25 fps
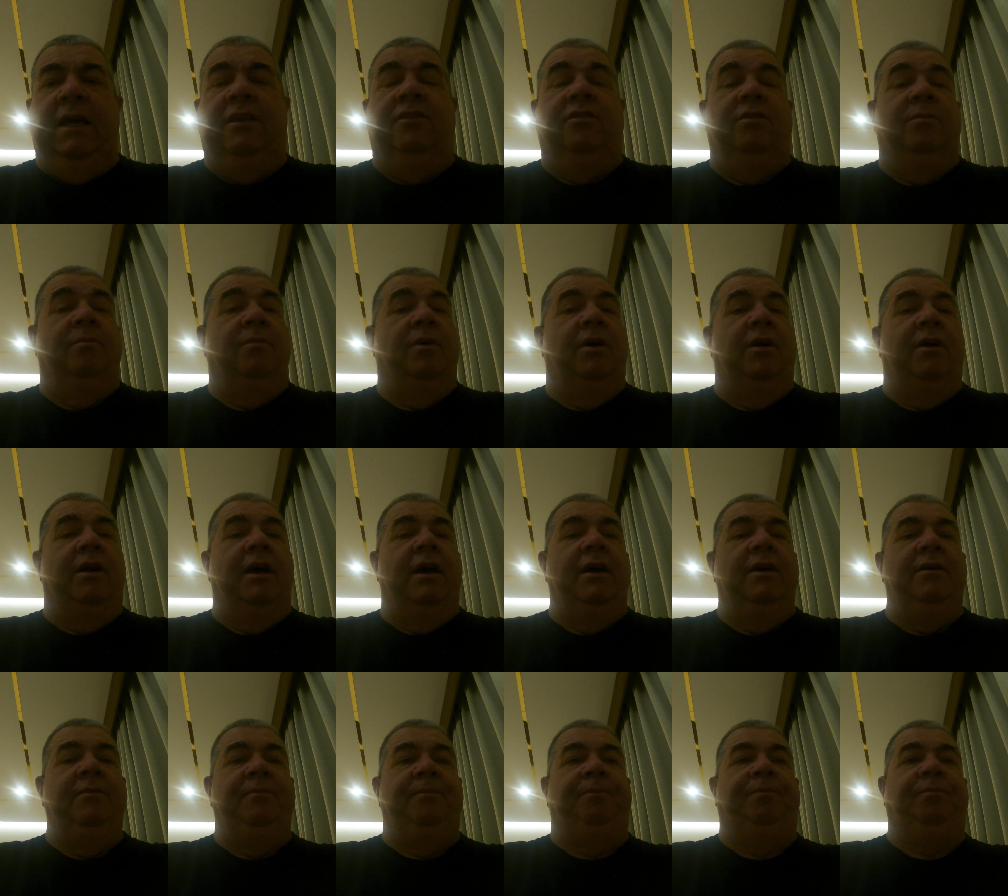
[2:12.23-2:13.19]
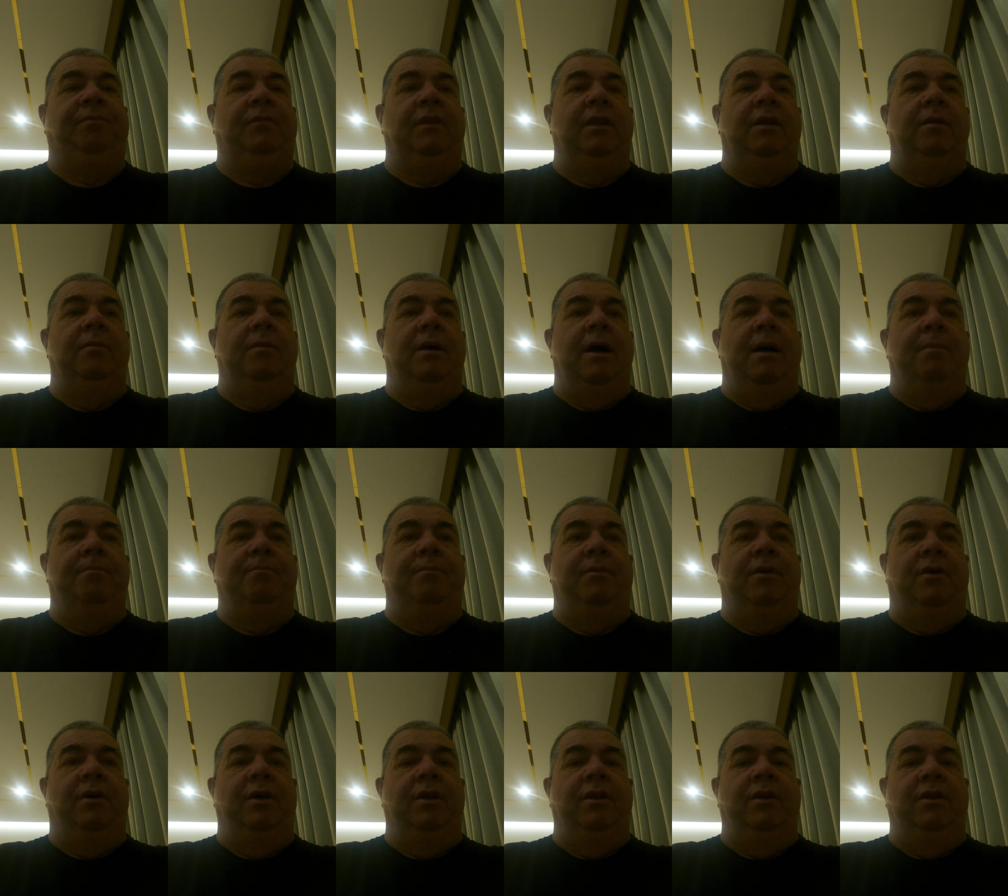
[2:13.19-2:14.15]
Tomorrow, up
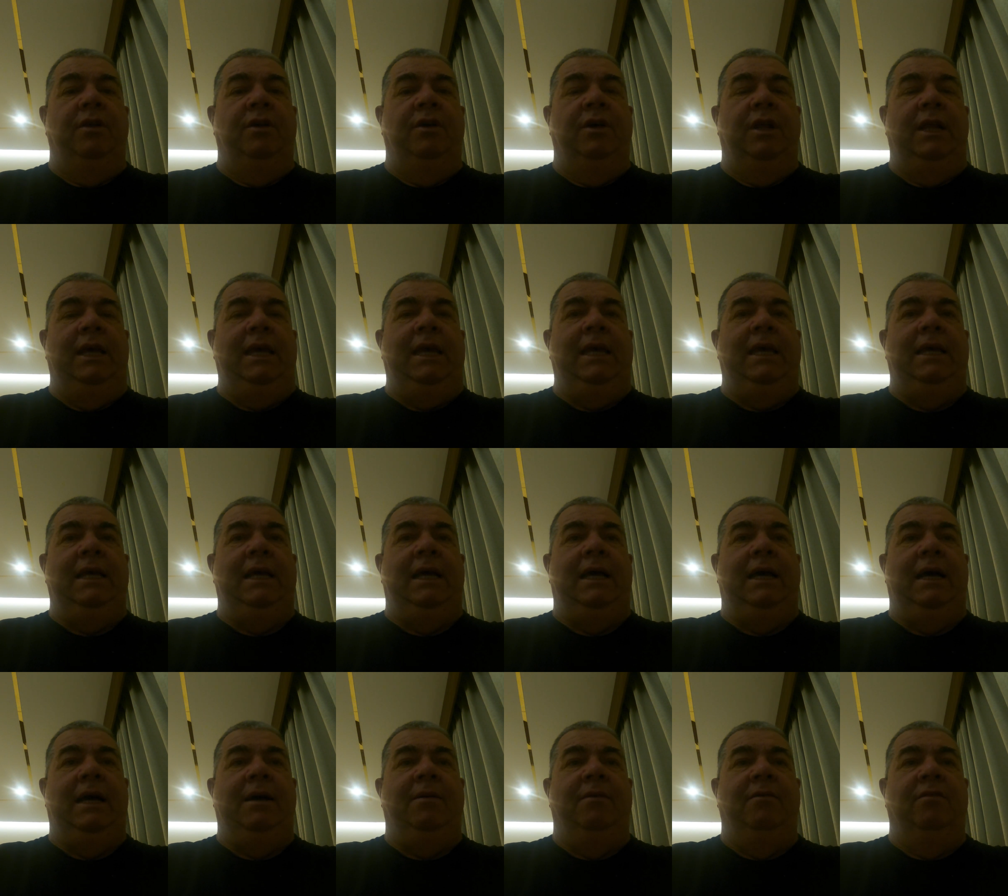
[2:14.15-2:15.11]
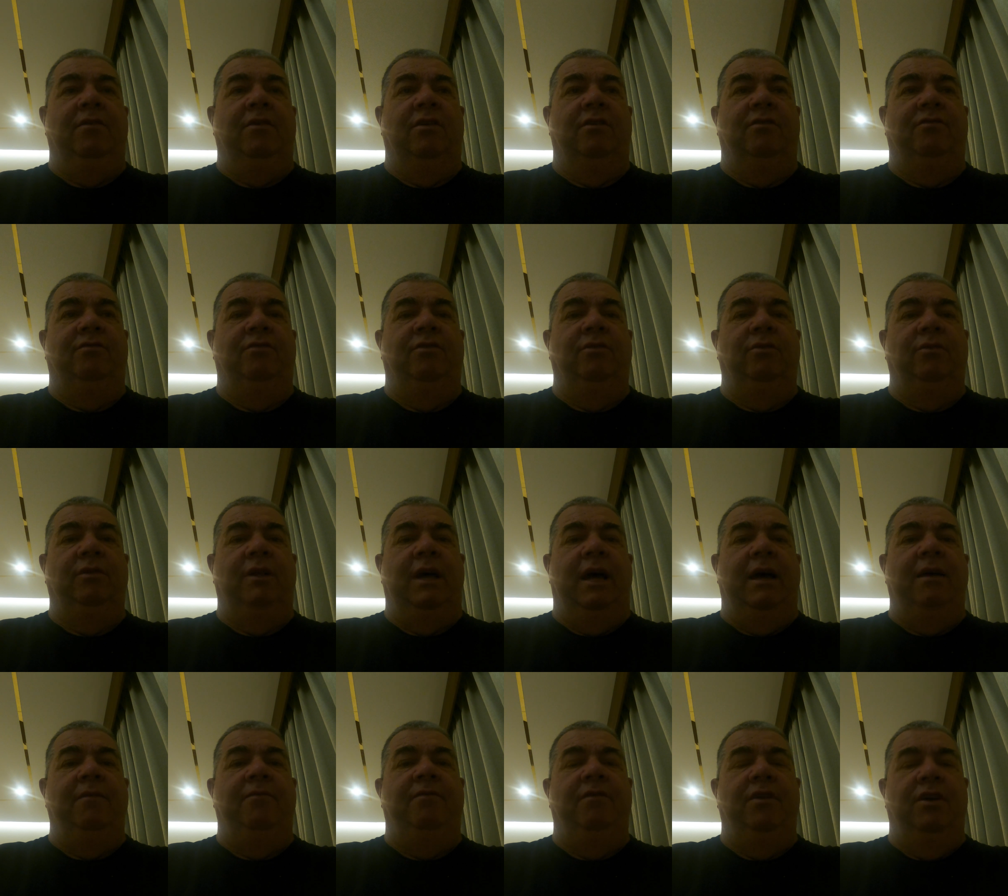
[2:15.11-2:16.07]
bright and early. I've got a full
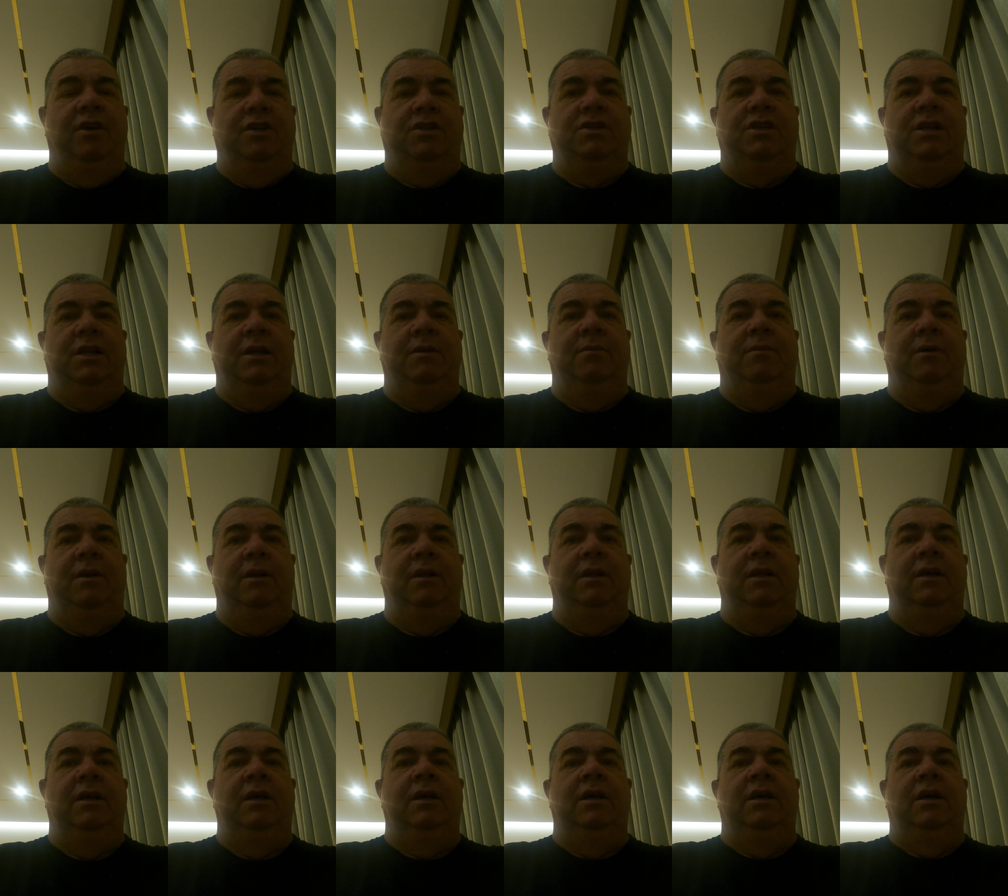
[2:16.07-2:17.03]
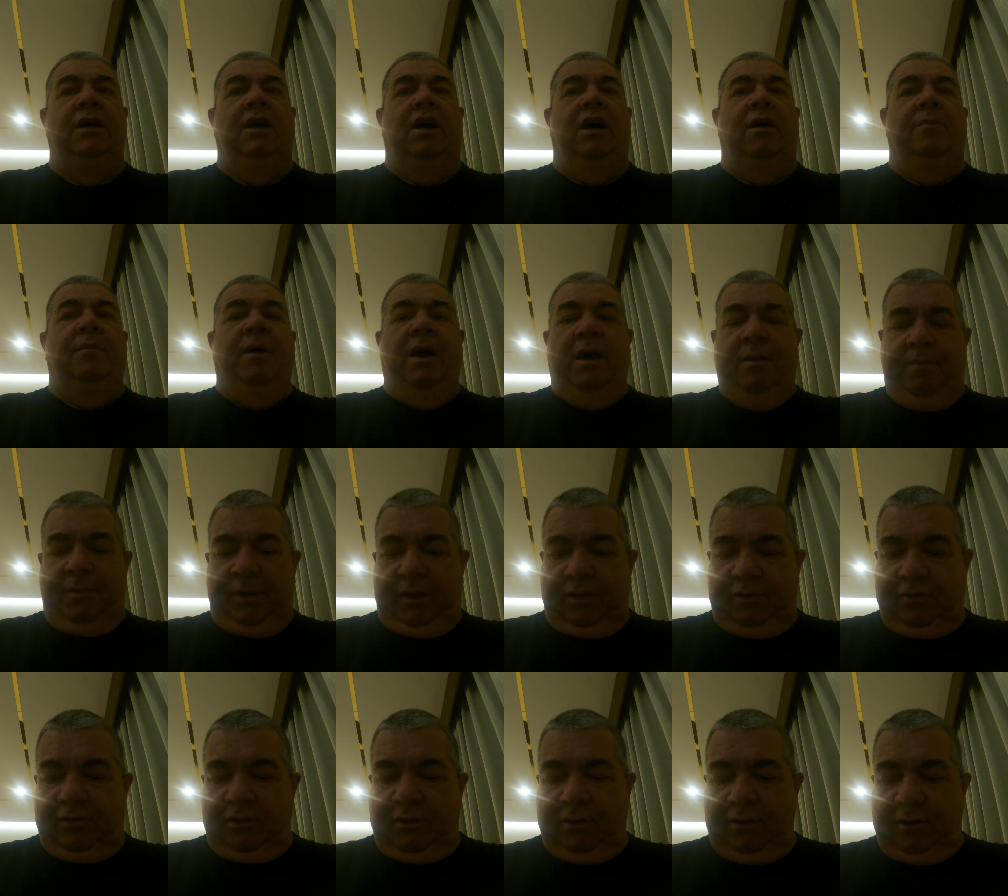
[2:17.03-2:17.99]
day virtually. Well, I'm
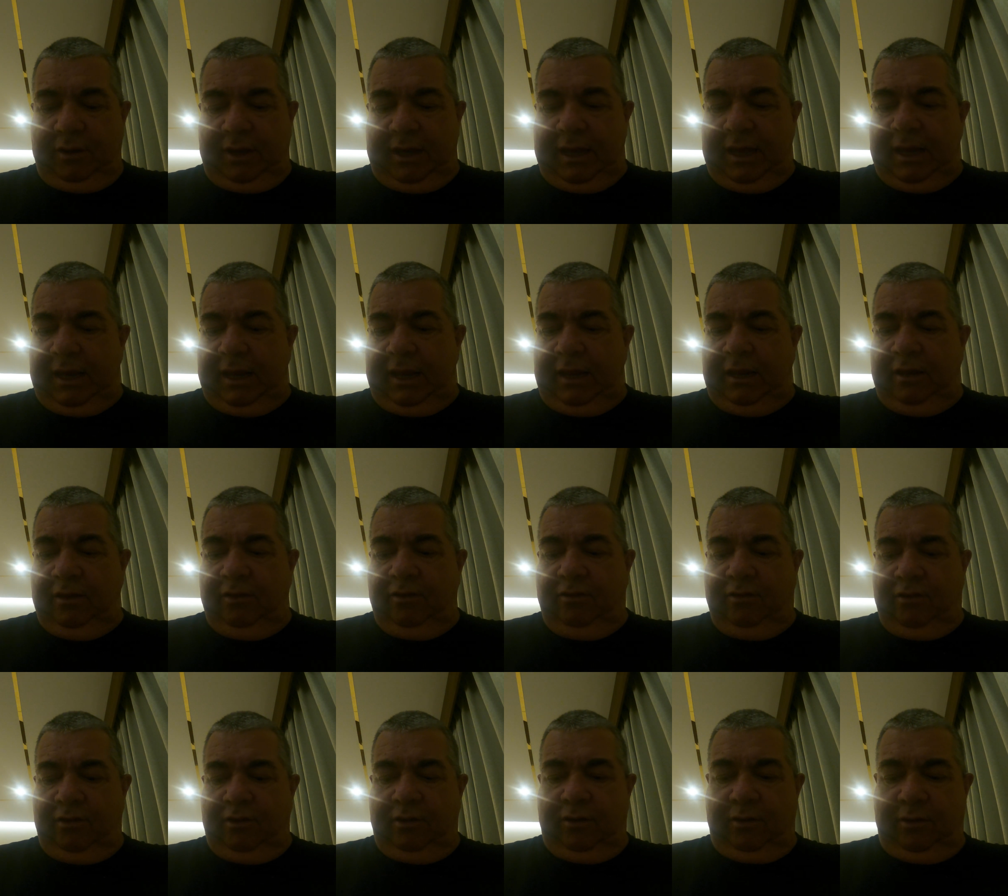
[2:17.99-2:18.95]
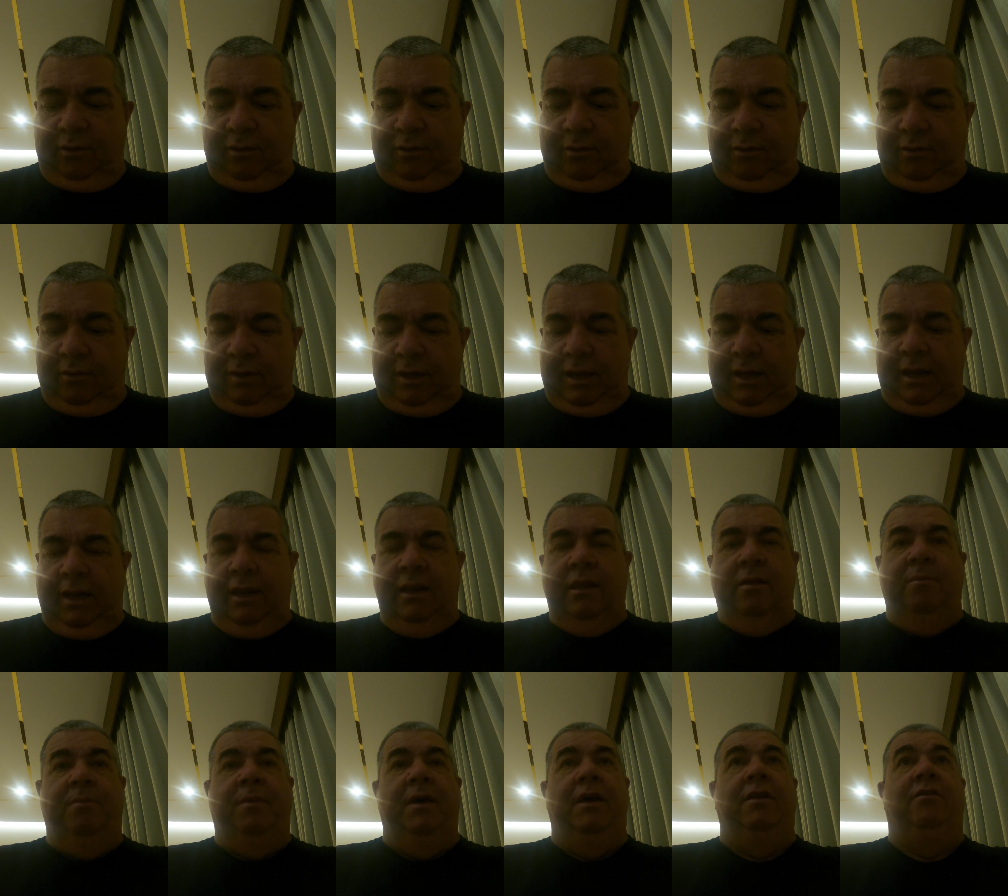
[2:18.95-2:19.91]
hoping to head
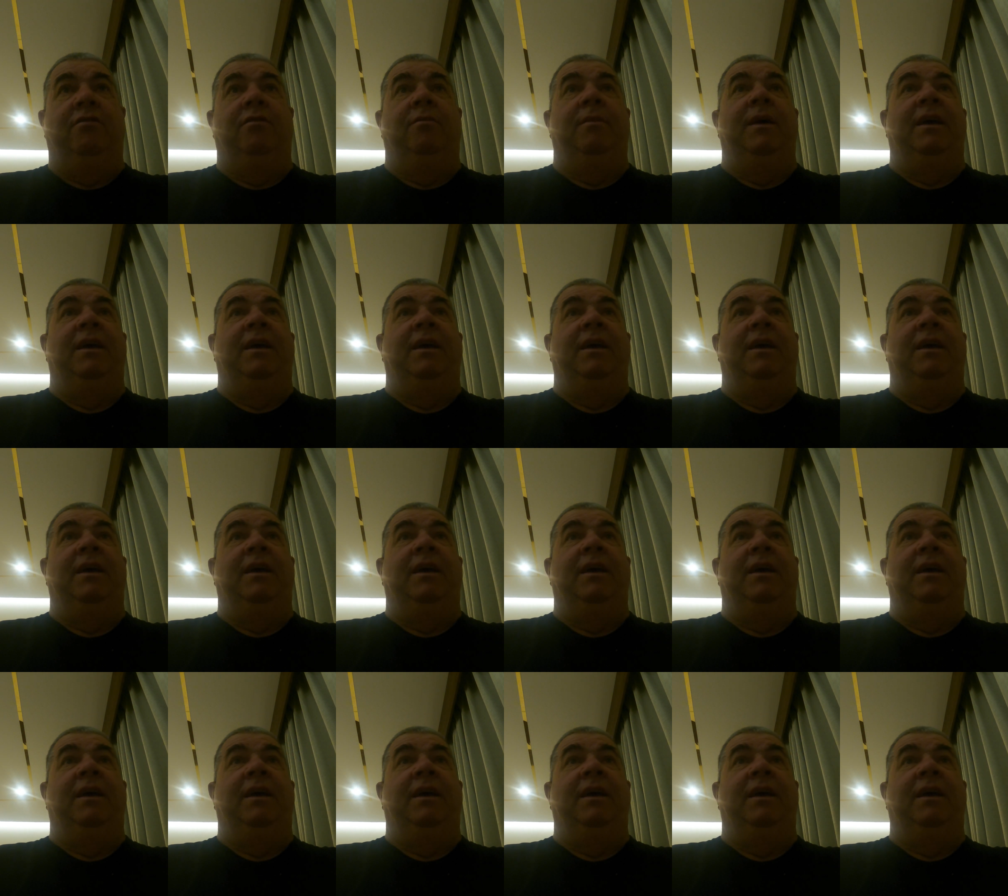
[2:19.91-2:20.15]
into Petra